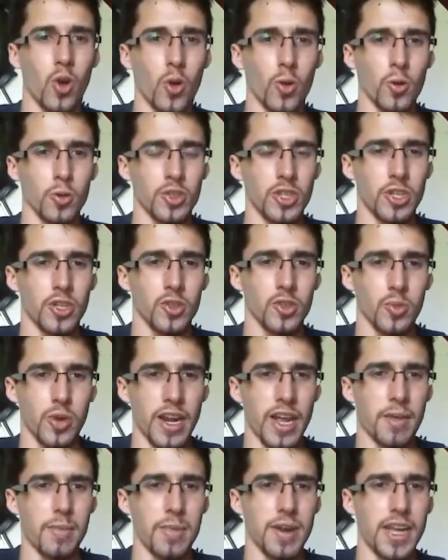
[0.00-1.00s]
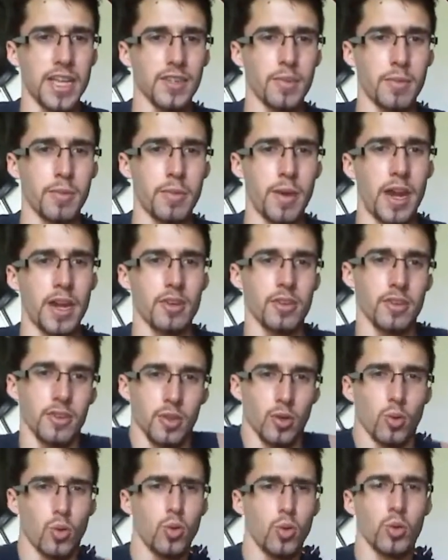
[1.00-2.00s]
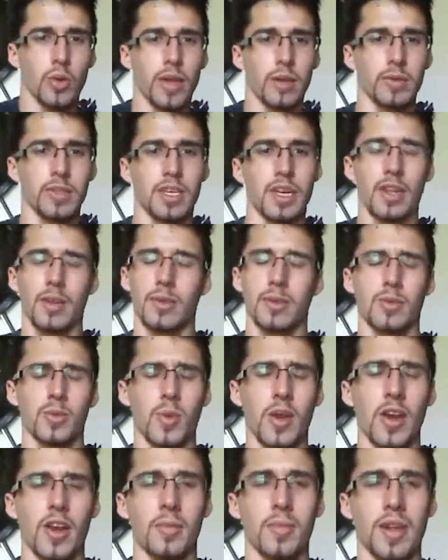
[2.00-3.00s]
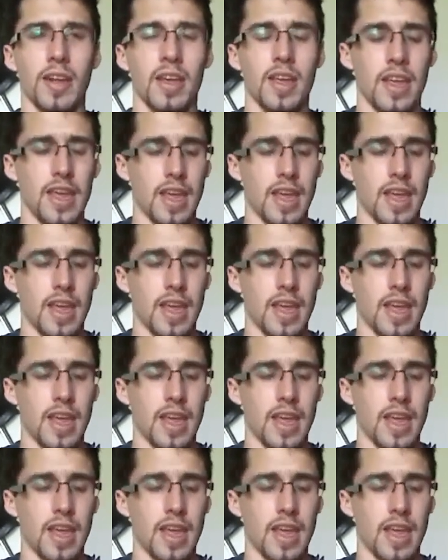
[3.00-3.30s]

cold chills where it emanates from your body and you just go, ooh, that's weird, but